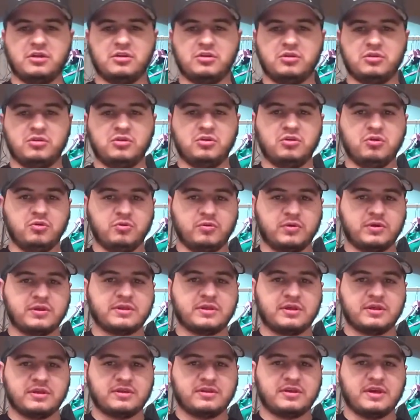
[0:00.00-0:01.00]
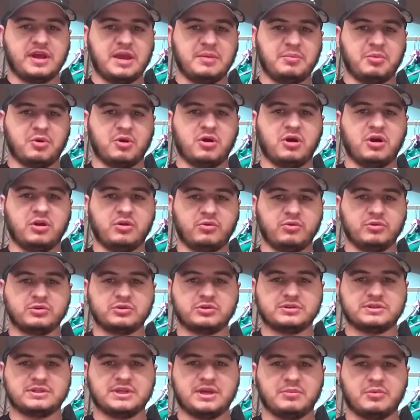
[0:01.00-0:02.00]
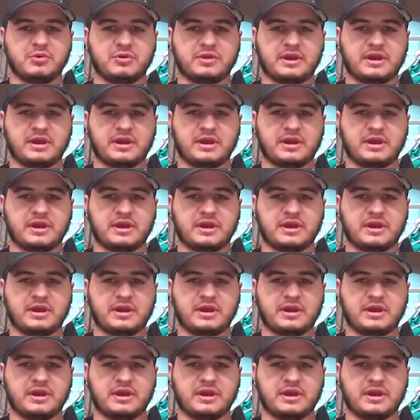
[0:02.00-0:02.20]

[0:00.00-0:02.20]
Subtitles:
Luke's saber on Ultrasabers.